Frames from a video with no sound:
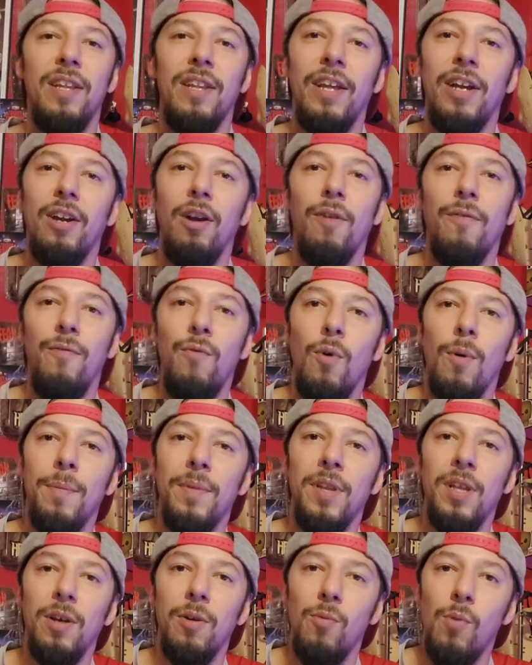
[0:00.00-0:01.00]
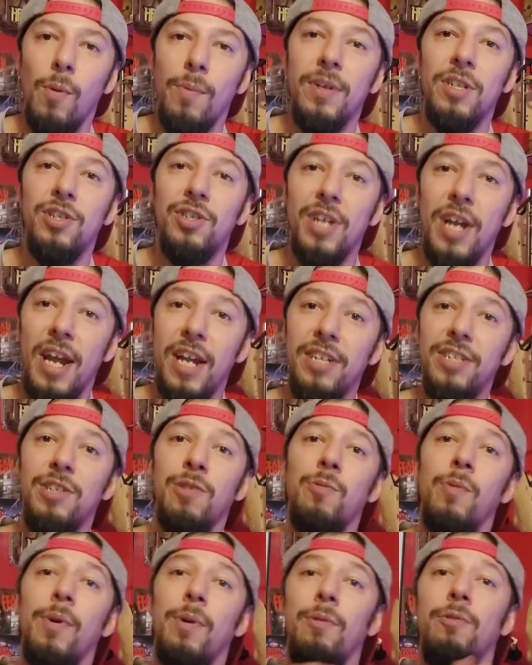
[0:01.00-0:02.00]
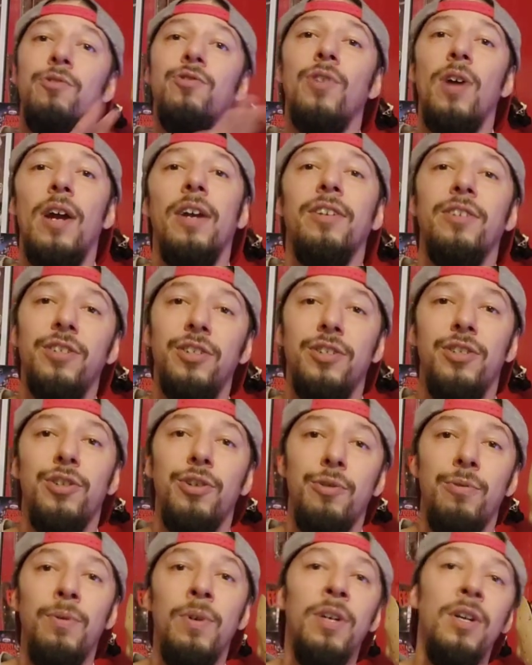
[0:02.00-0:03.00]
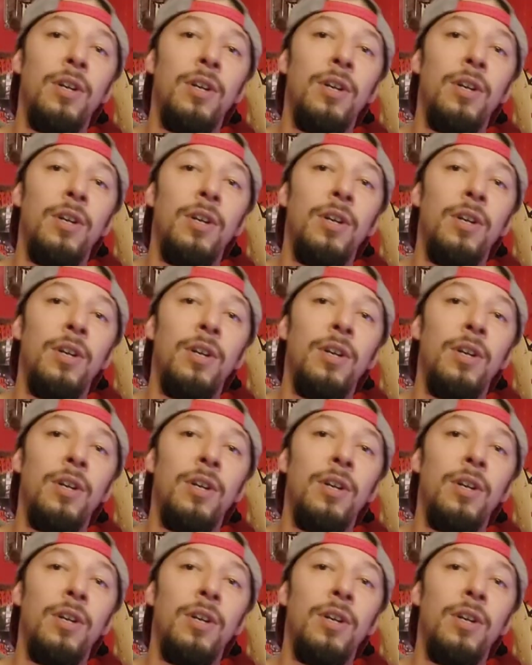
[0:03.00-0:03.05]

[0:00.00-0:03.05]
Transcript: like our formula, what we changed and we were trying to do